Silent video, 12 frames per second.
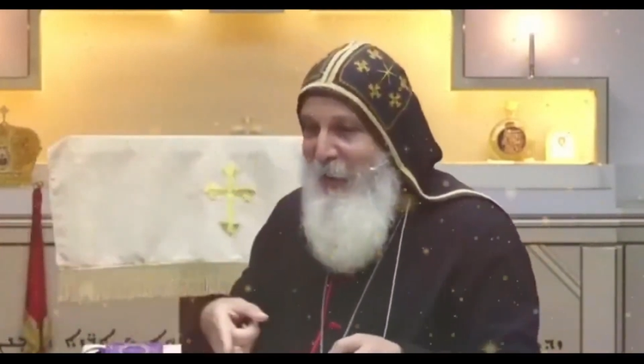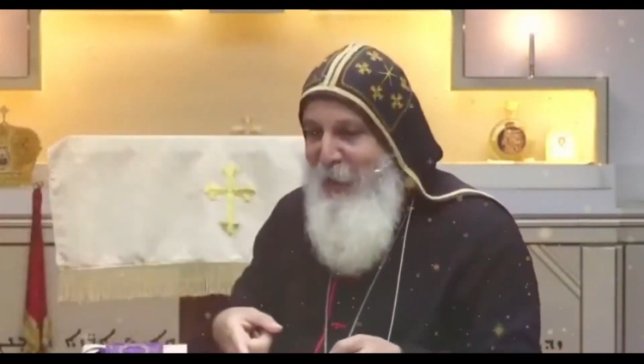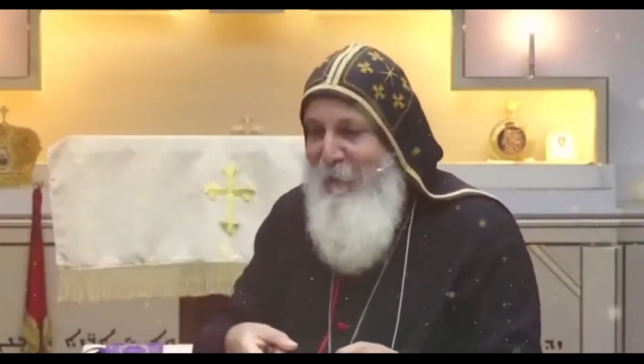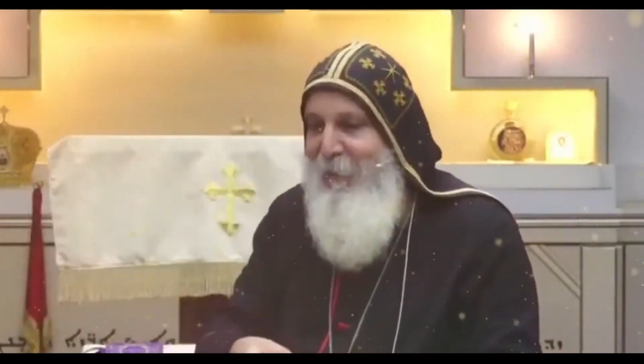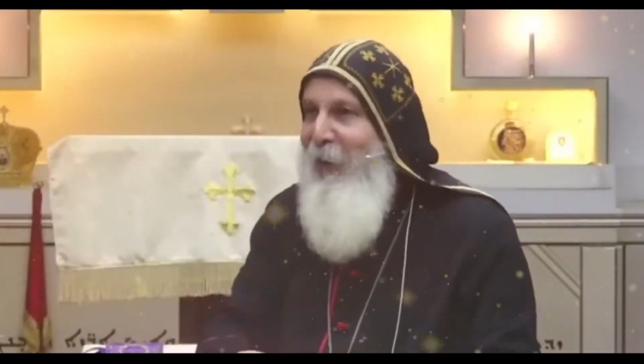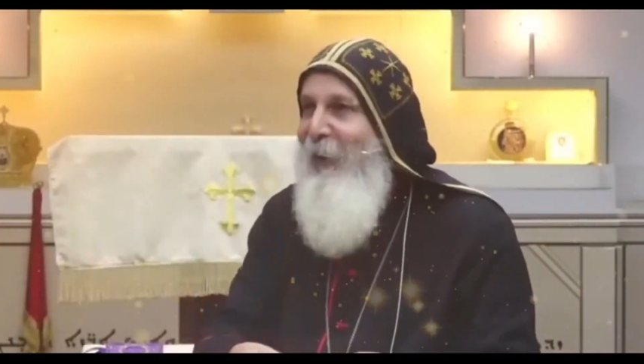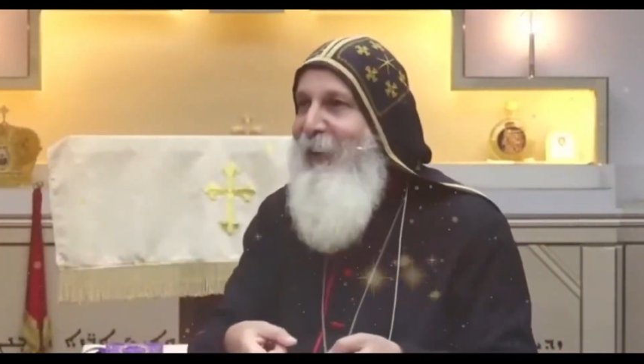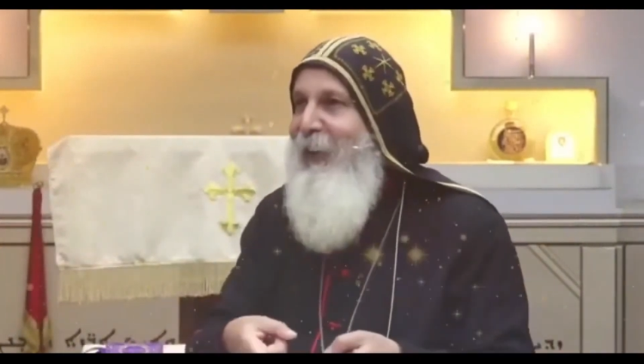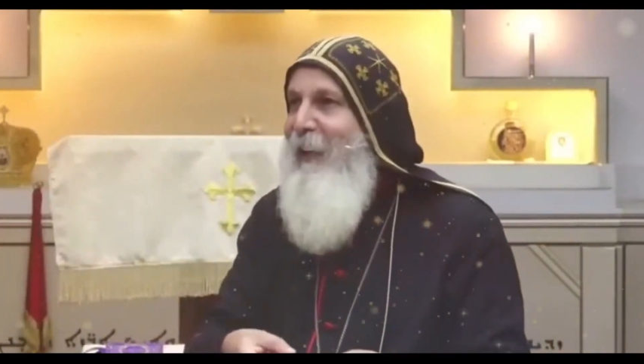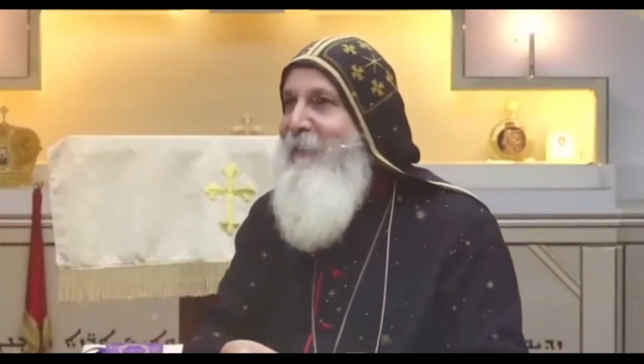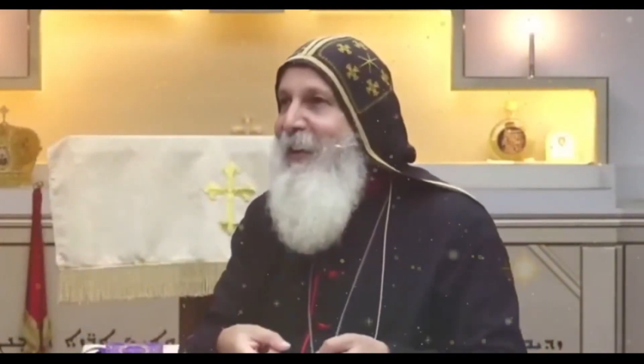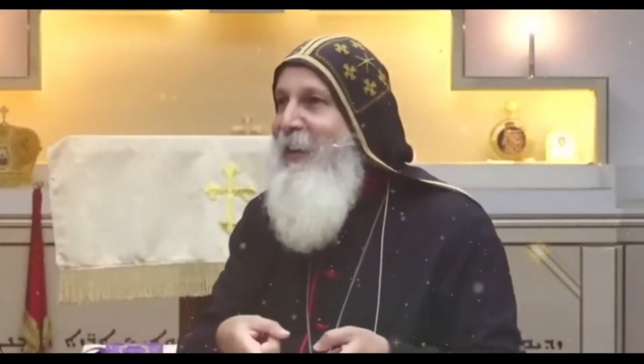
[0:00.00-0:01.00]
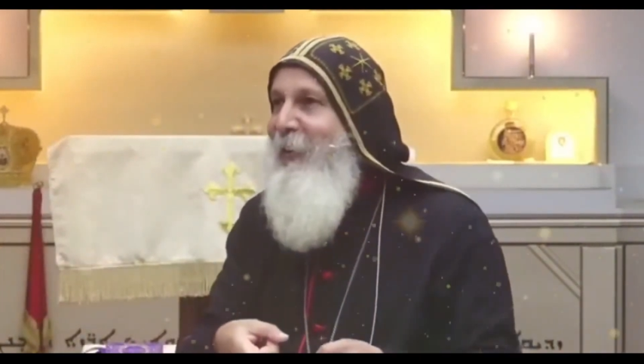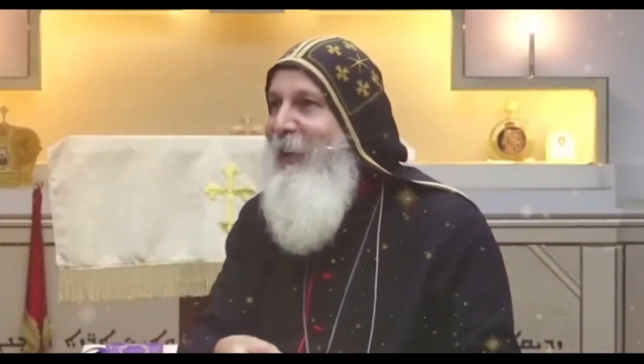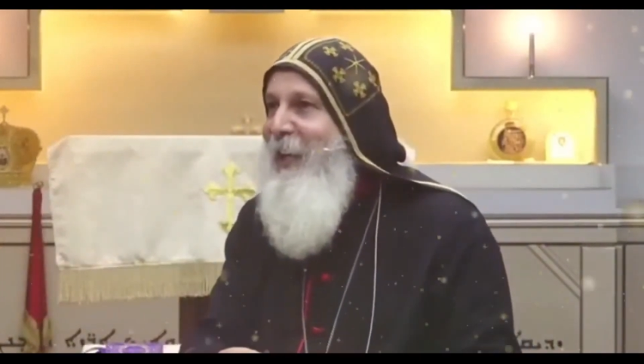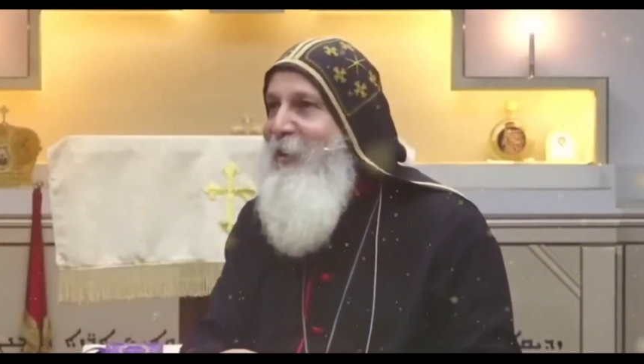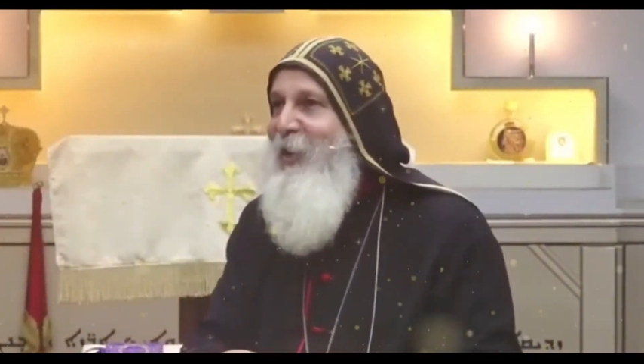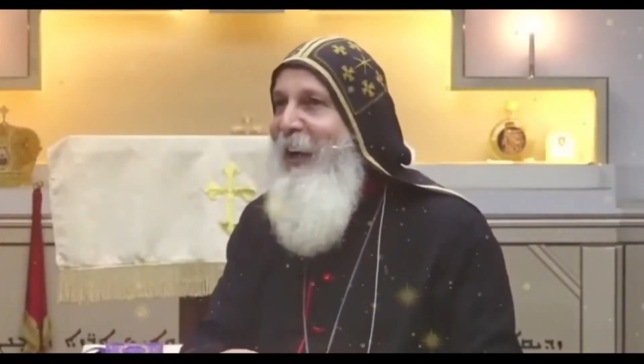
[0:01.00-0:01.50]
the fourth living
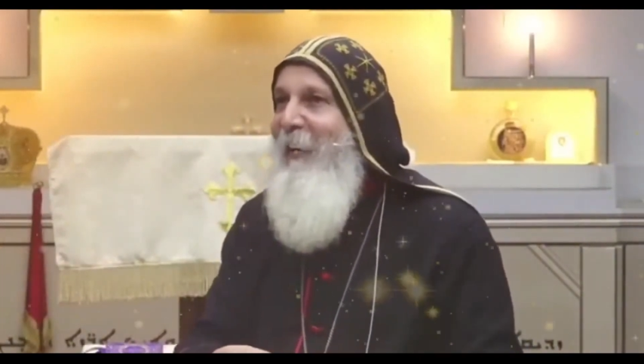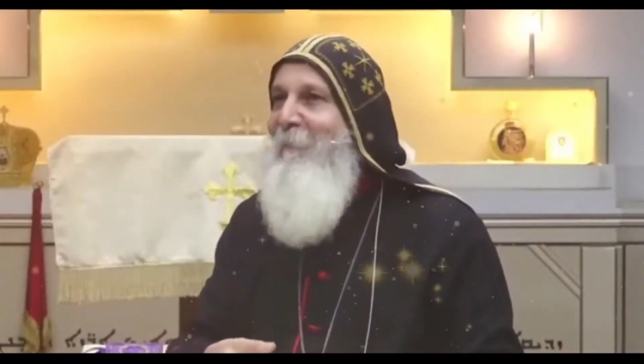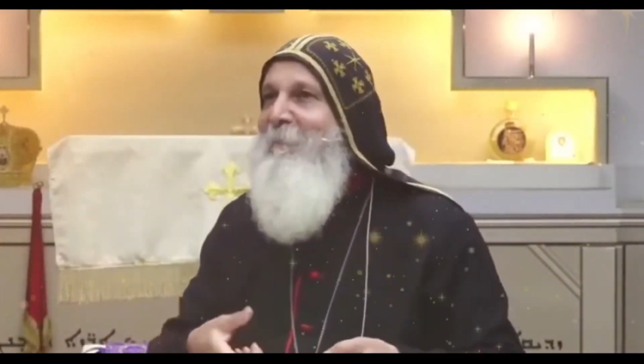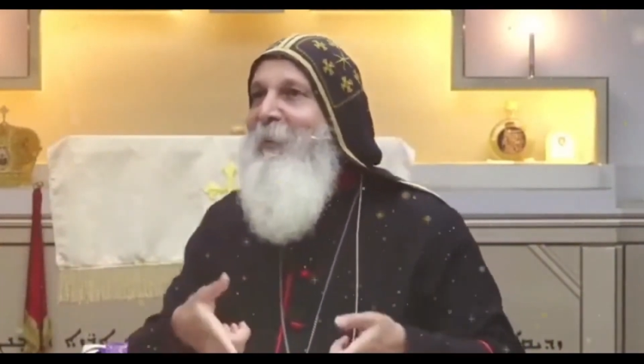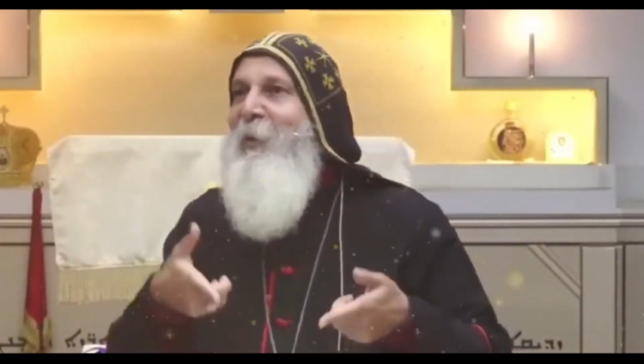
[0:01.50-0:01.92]
creature,